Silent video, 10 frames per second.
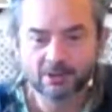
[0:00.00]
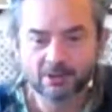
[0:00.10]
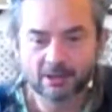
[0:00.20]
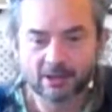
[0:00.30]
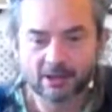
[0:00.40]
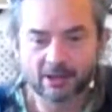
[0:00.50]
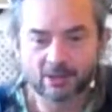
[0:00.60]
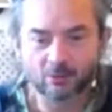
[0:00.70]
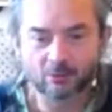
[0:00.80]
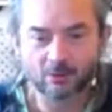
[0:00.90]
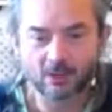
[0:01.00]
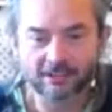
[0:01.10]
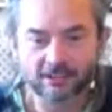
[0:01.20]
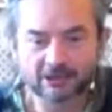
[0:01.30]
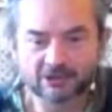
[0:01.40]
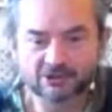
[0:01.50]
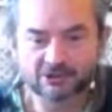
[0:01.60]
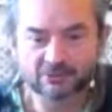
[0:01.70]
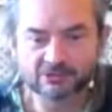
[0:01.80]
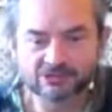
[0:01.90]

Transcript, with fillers: how I guided you into